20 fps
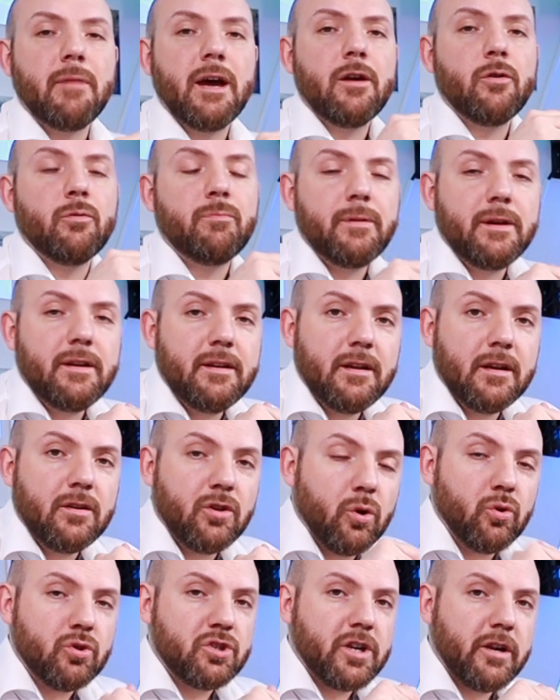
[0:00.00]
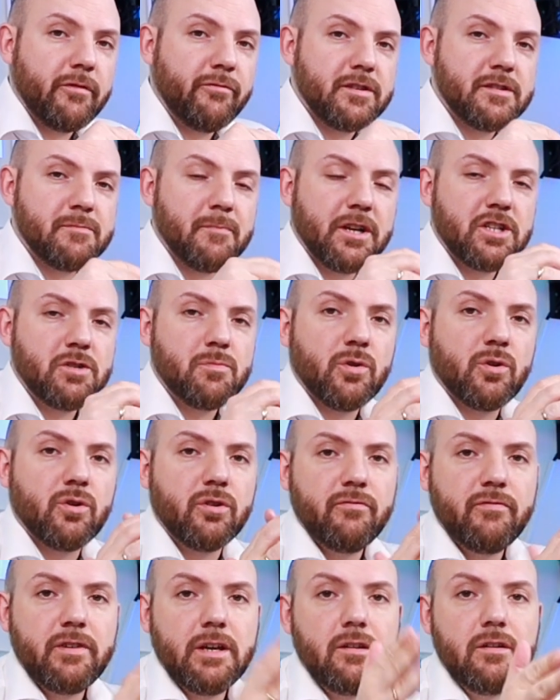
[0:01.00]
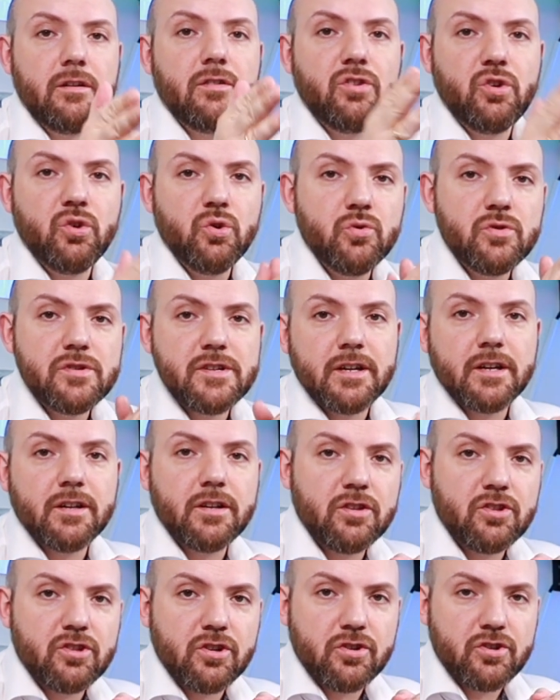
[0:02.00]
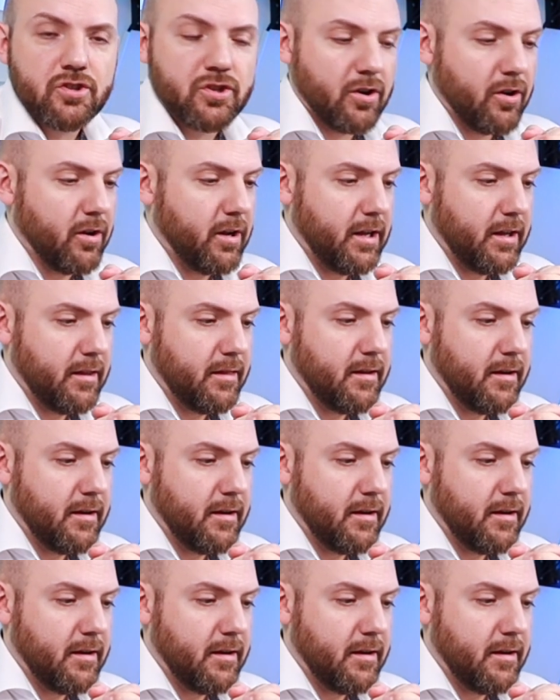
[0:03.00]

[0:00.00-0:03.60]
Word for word: my opinion, Noteshelf is much more convenient using a digital journal in